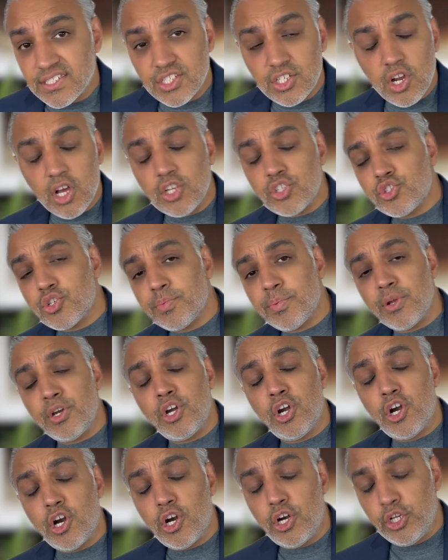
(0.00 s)
an
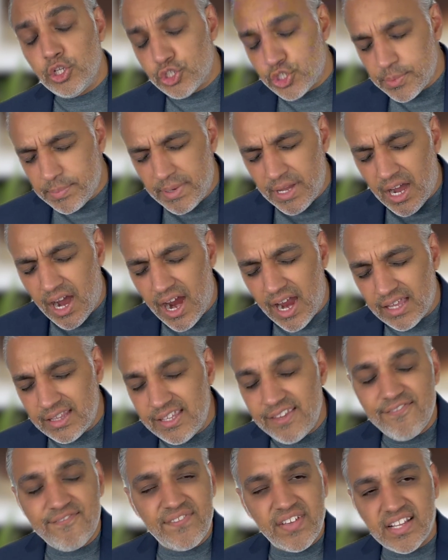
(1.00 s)
entrepreneur, you should be
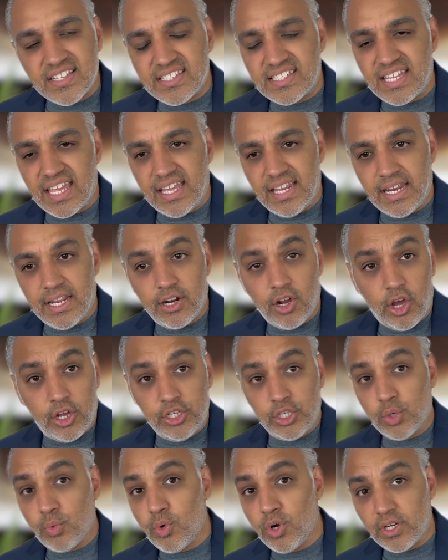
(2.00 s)
highly fixated on
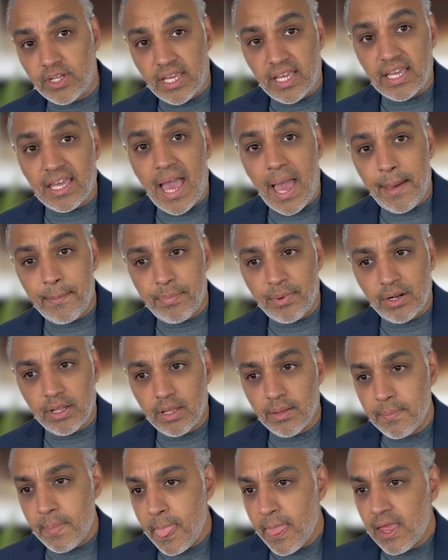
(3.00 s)
your working
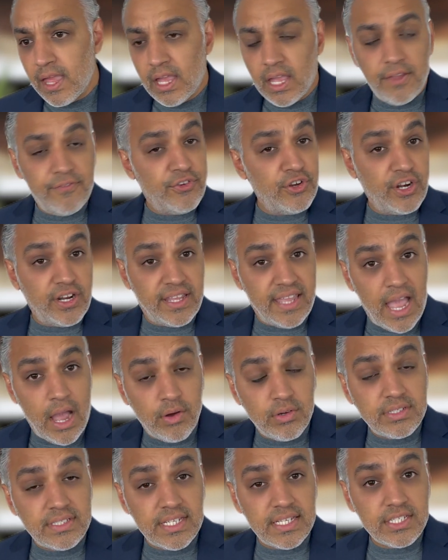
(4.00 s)
capital. If your
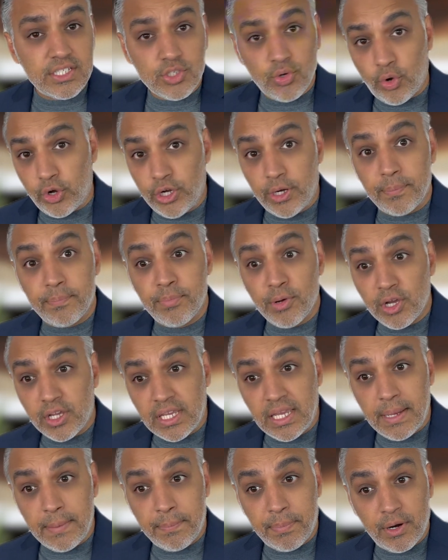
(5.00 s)
accountant or your
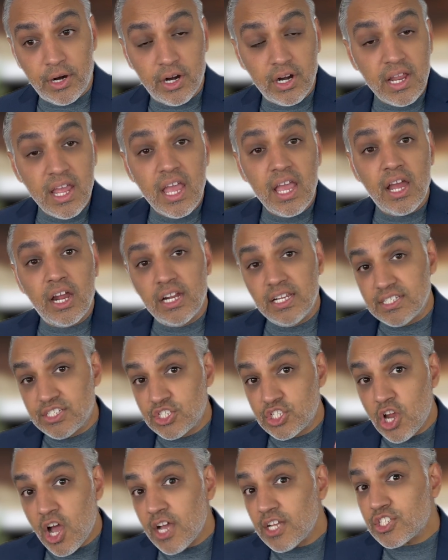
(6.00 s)
bookkeeper is
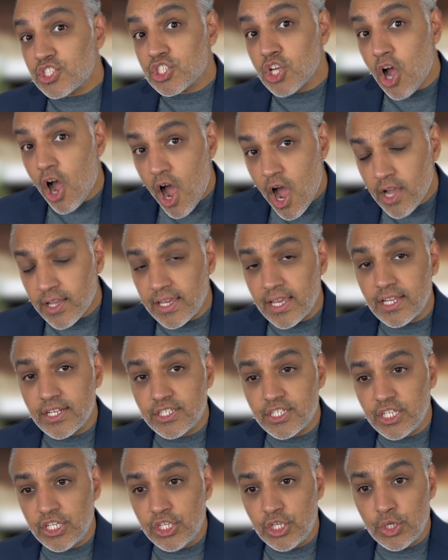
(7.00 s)
not talking
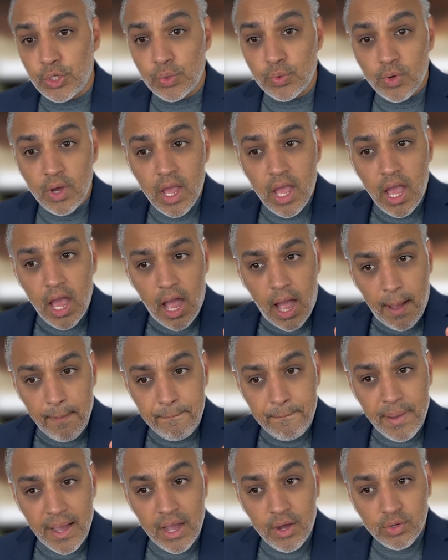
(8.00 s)
to you
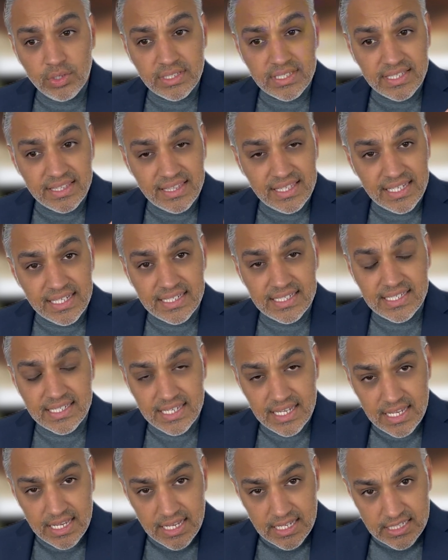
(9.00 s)
about this
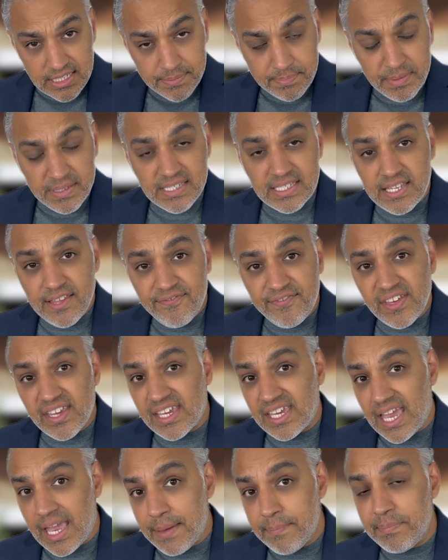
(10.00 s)
specific
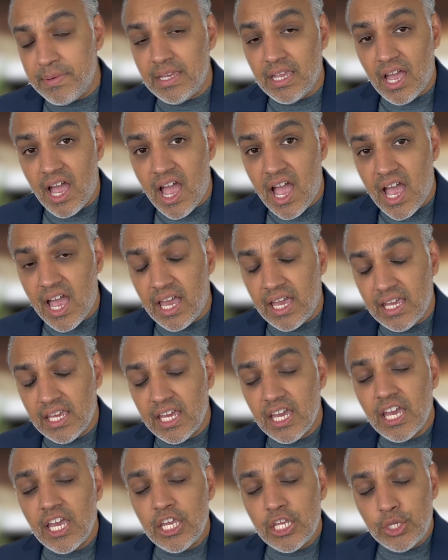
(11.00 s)
KPI,
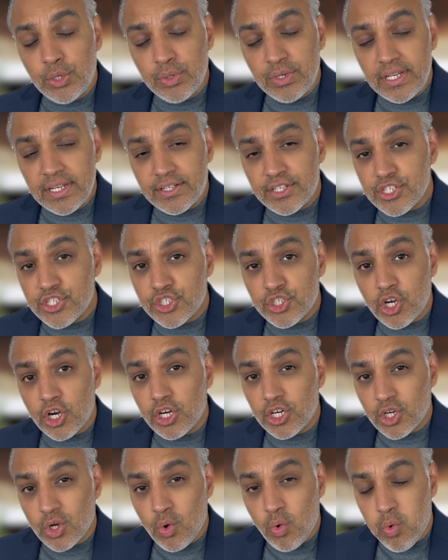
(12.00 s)
you need to
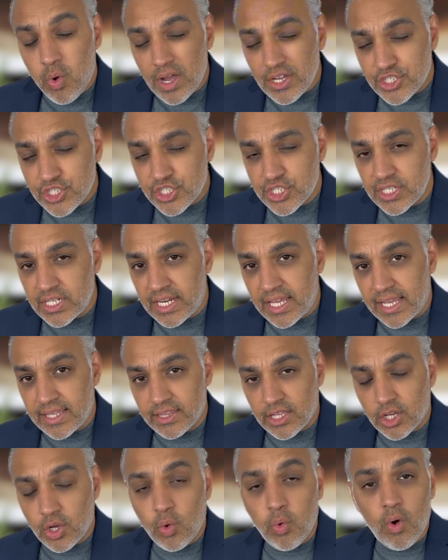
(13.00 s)
start questioning
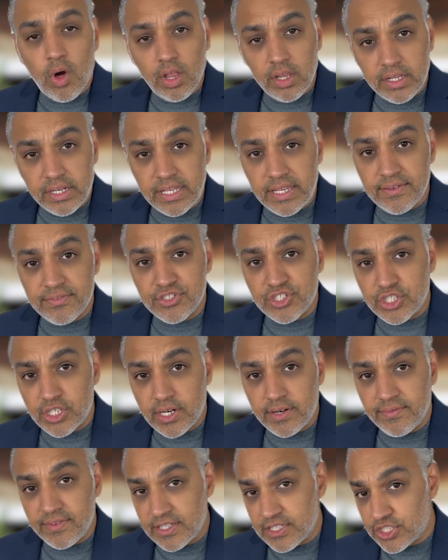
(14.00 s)
the quality of
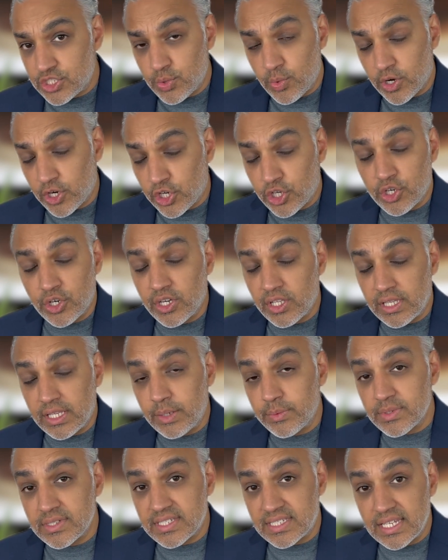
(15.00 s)
service you are currently
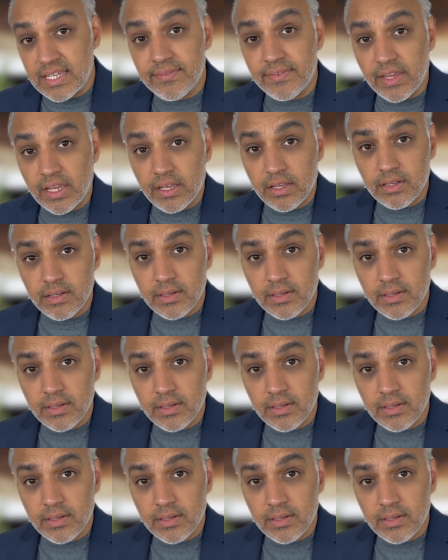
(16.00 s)
receiving.